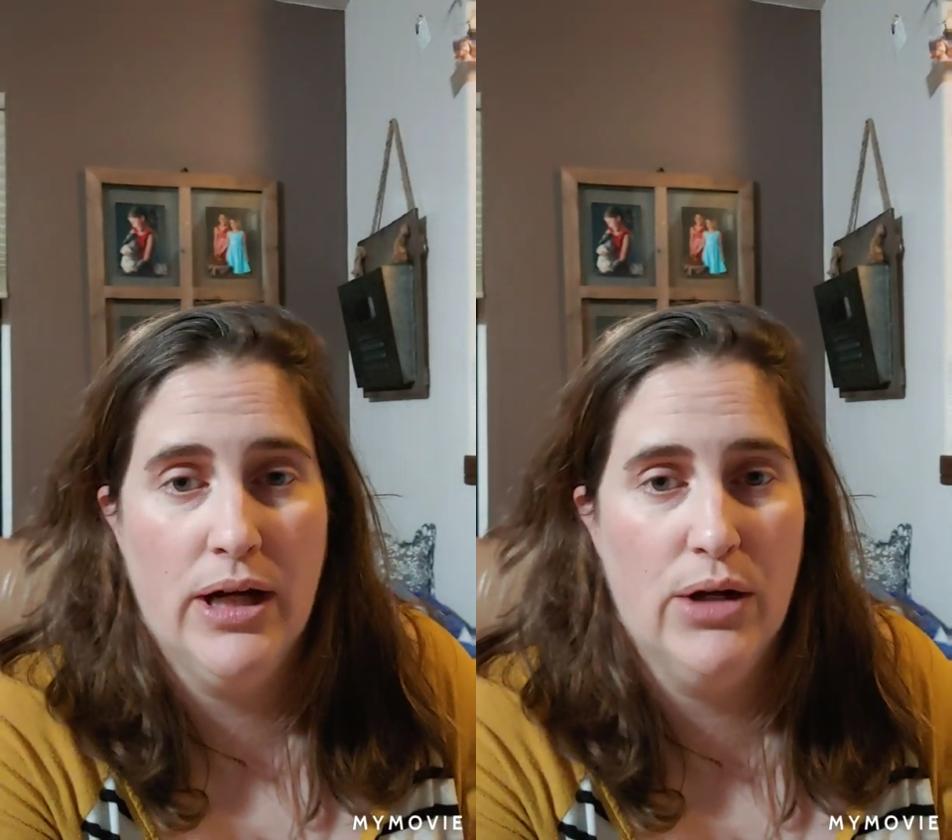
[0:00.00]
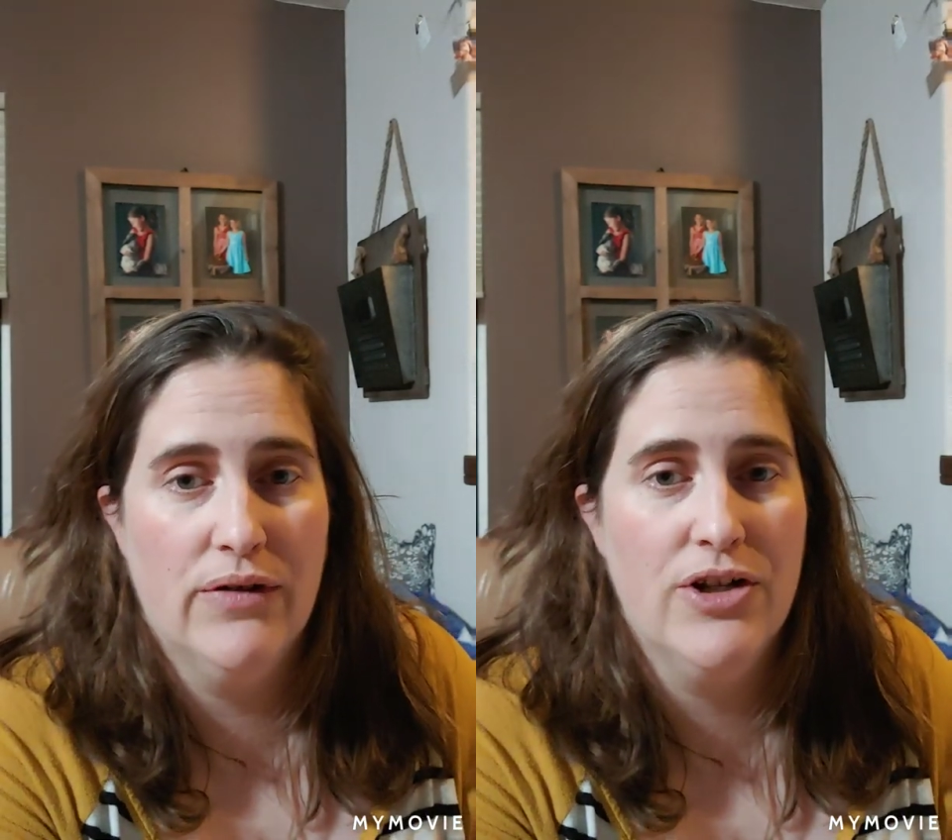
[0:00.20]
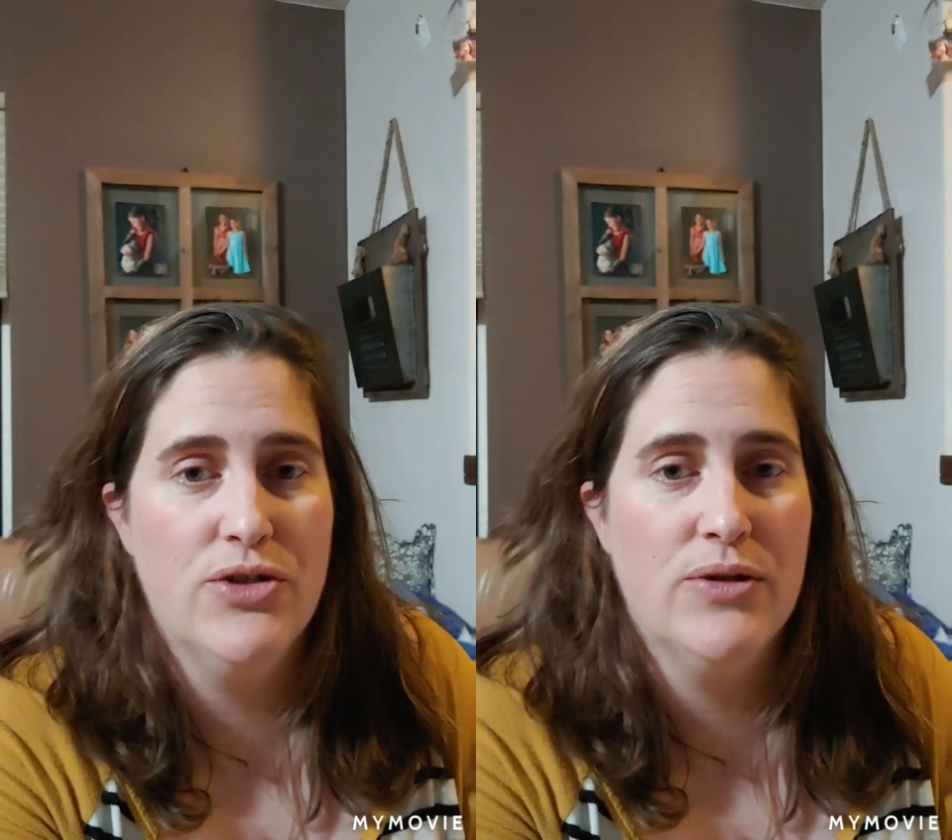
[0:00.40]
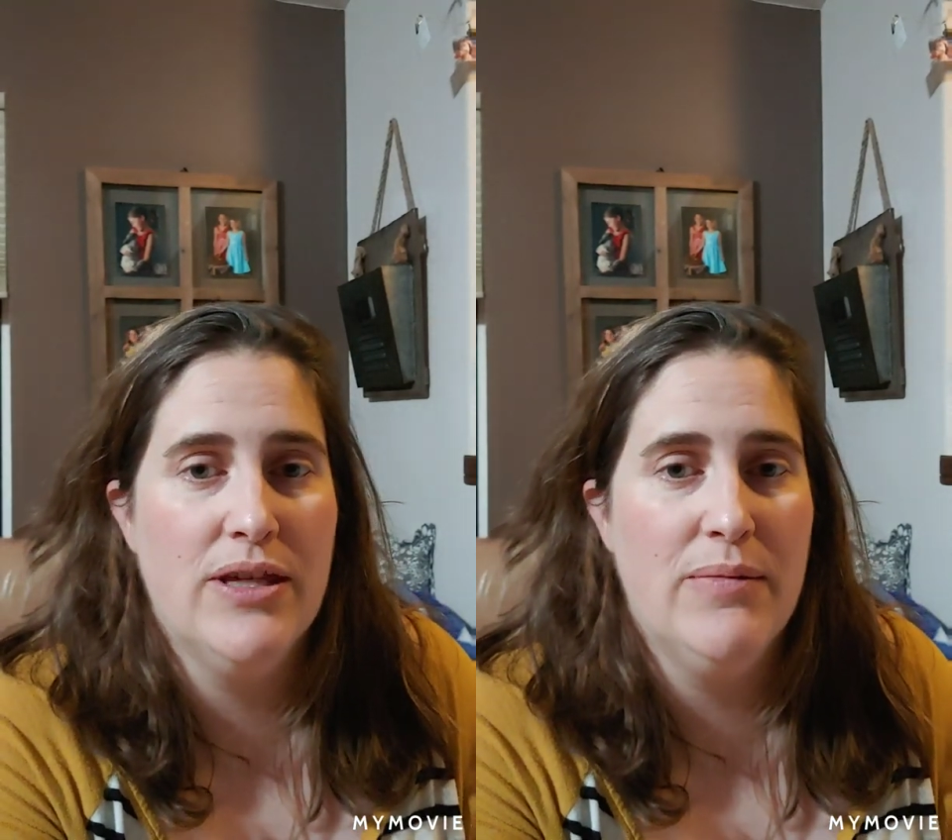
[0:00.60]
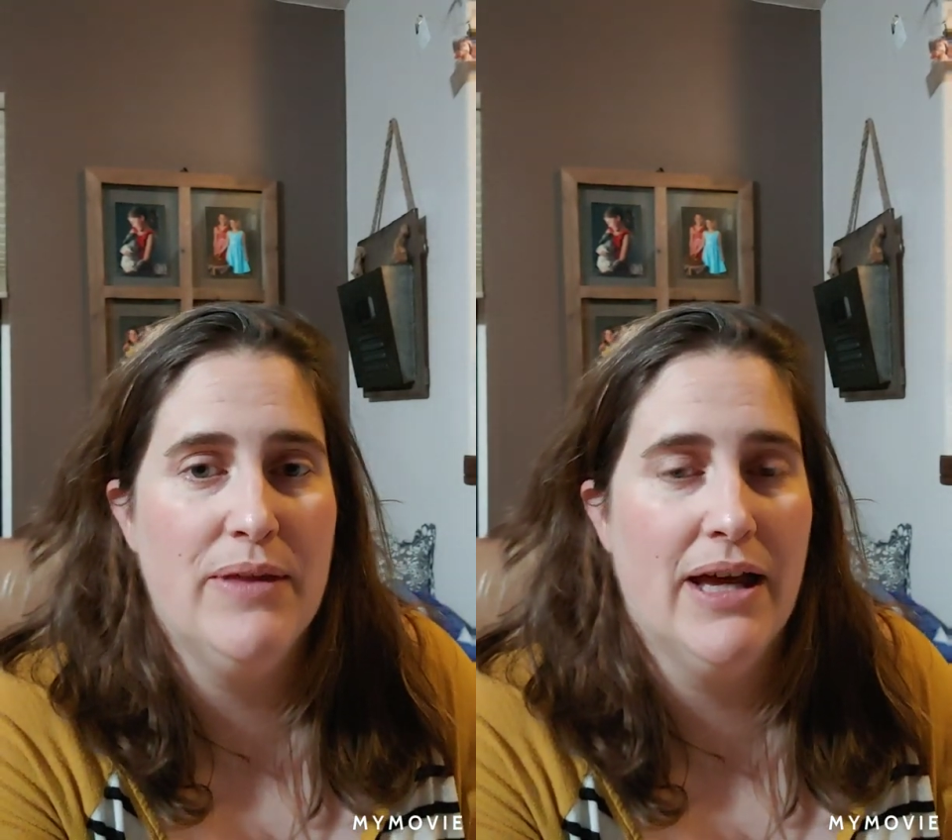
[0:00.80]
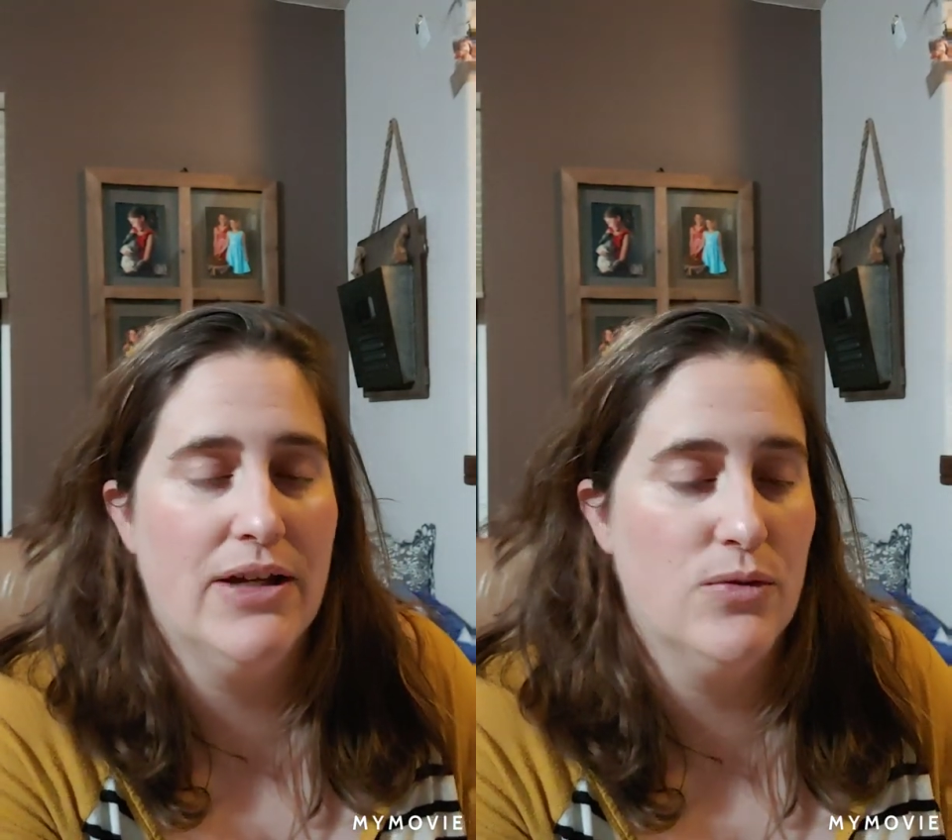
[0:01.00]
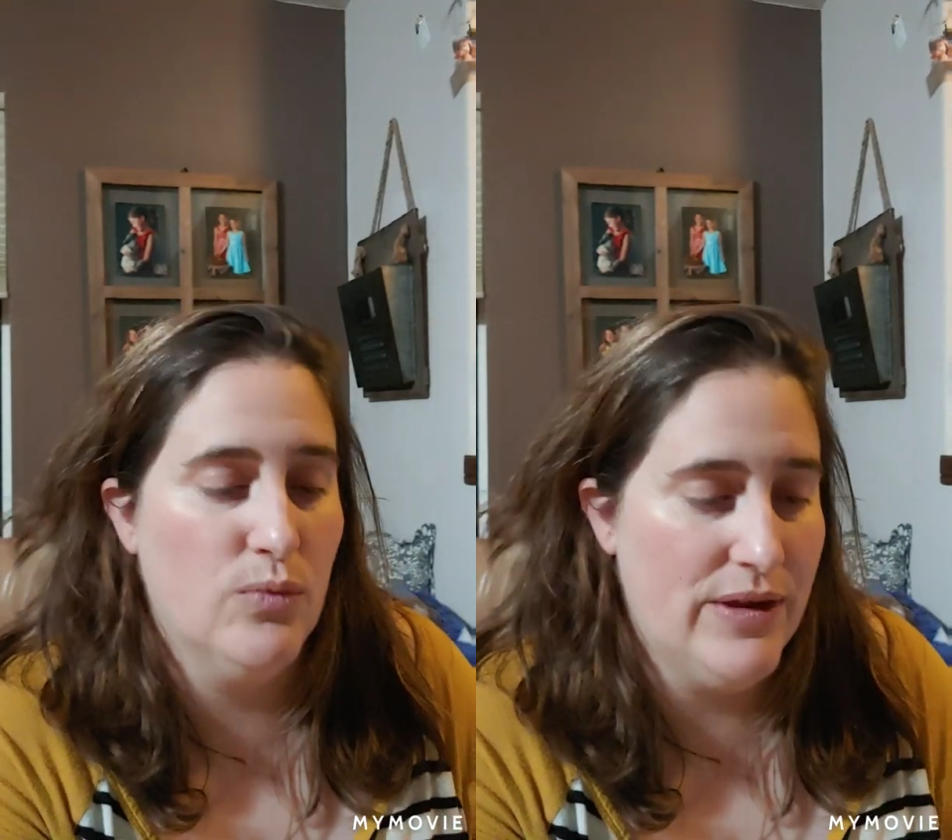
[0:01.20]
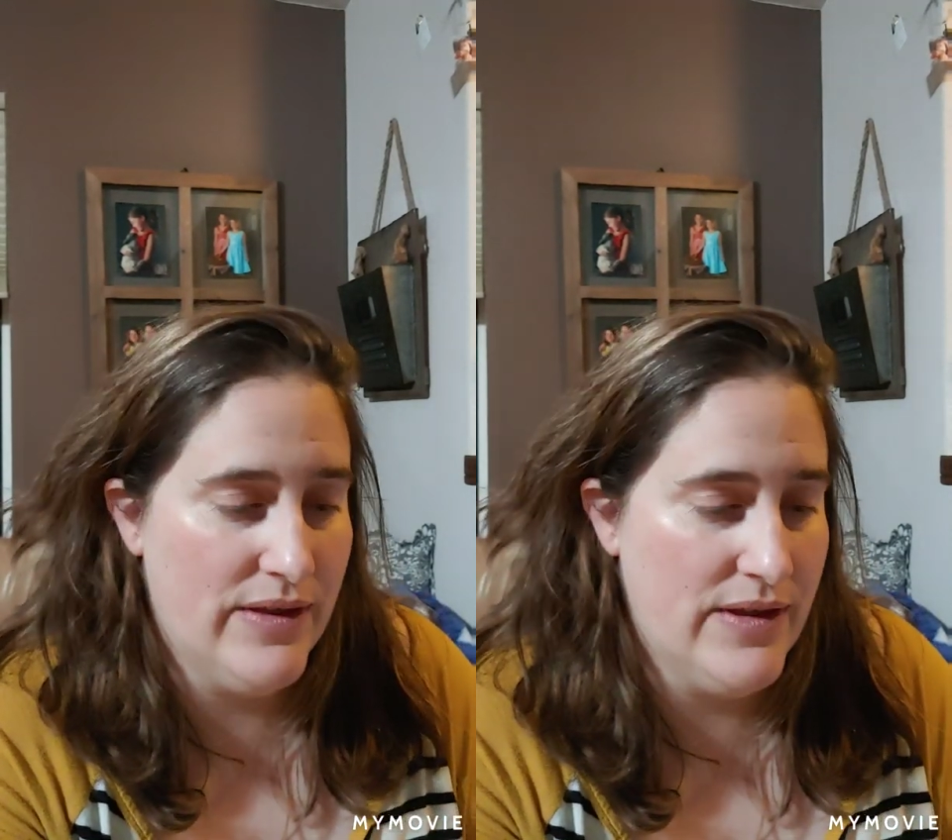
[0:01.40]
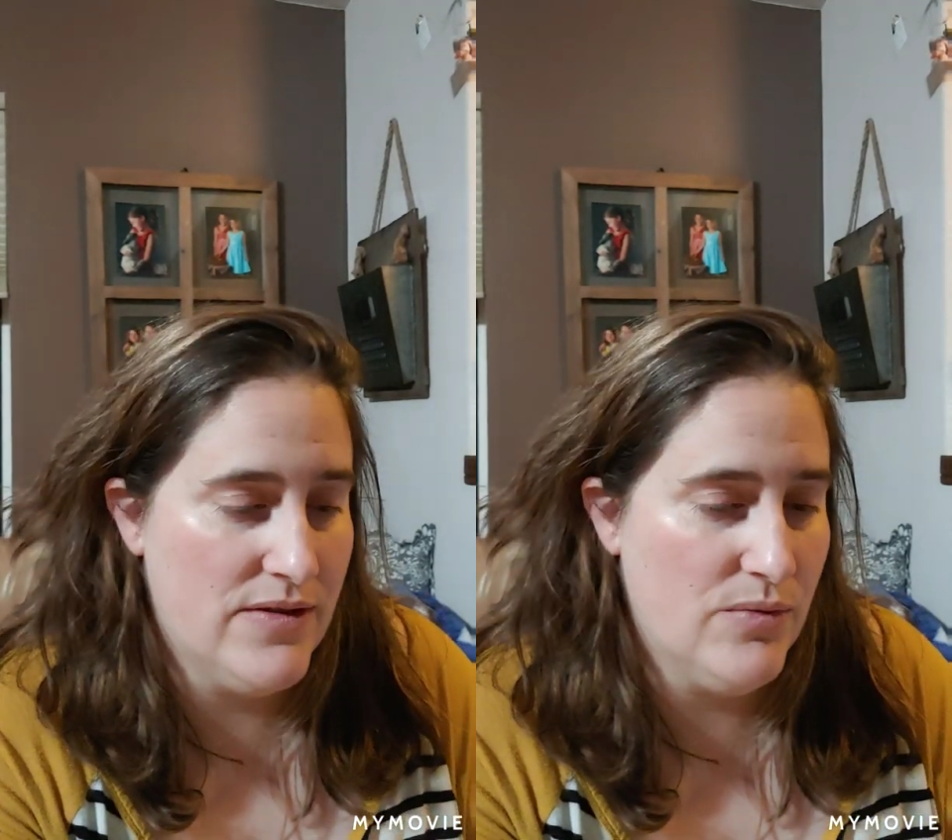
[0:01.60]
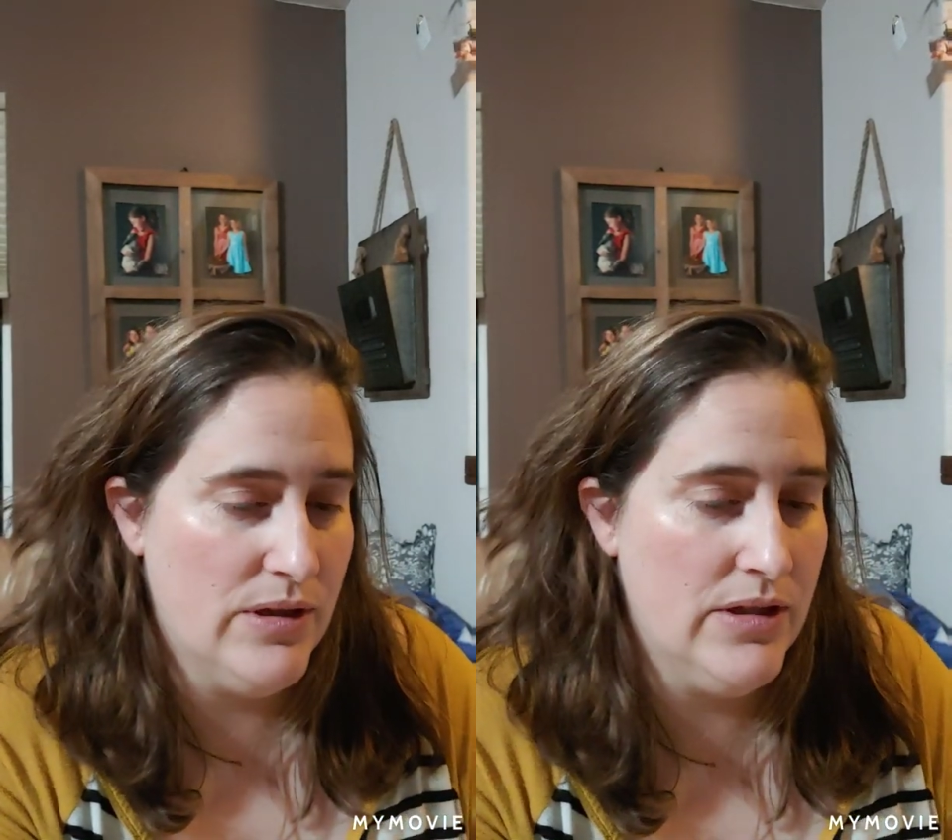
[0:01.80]
However, I do keep that with
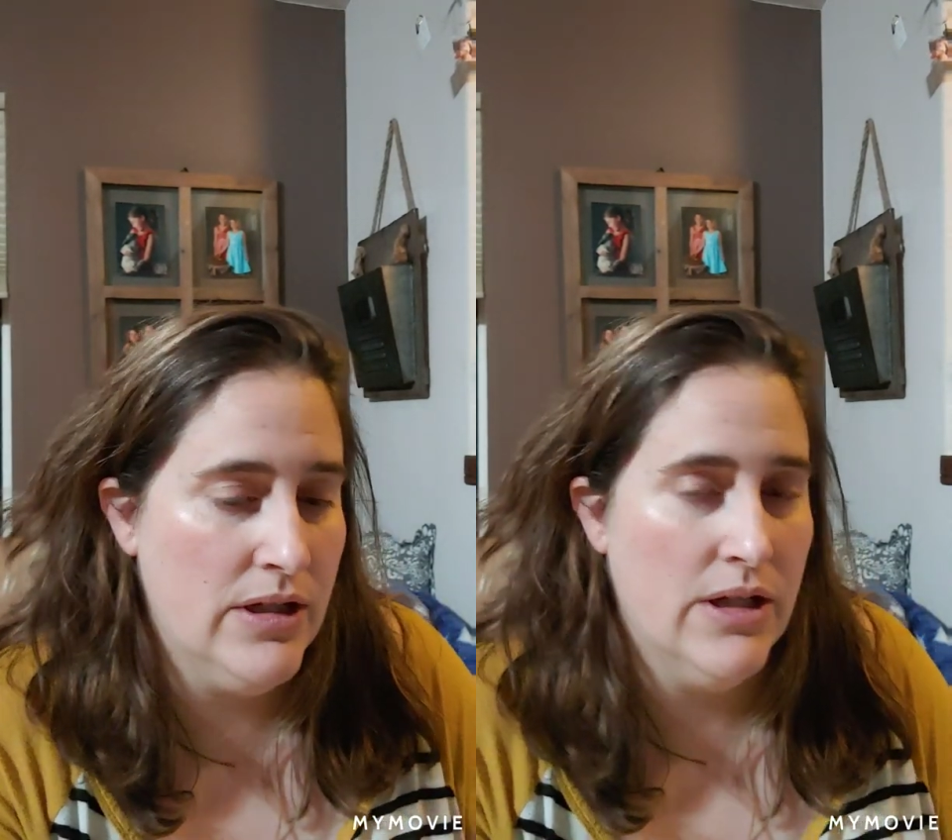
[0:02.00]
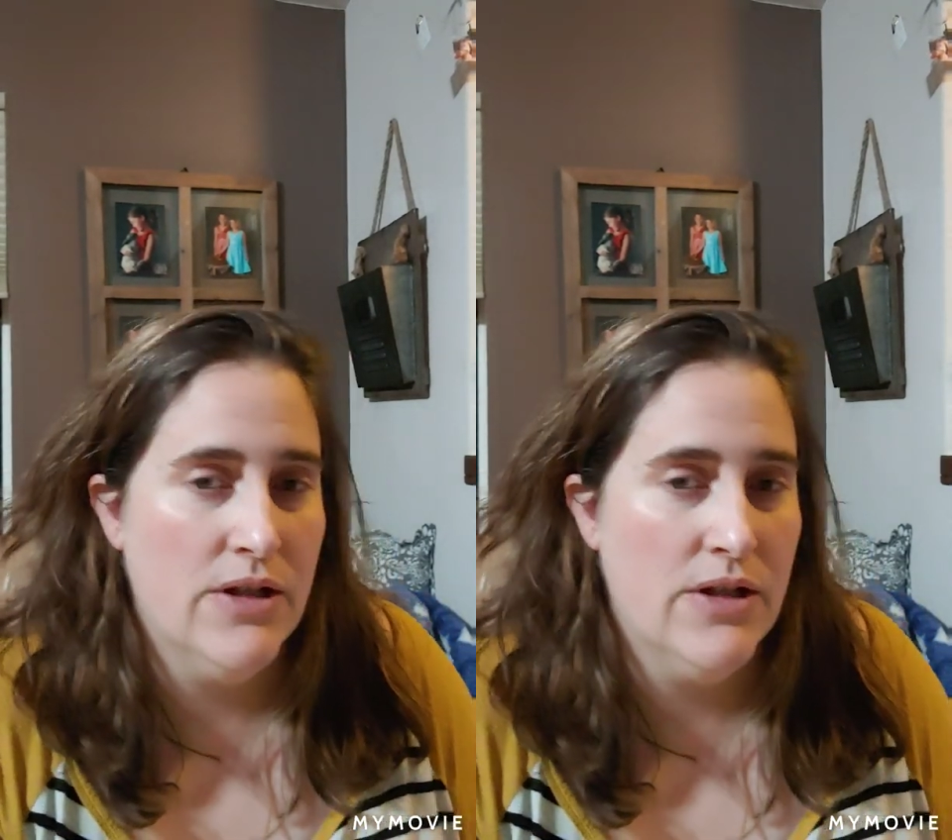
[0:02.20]
this one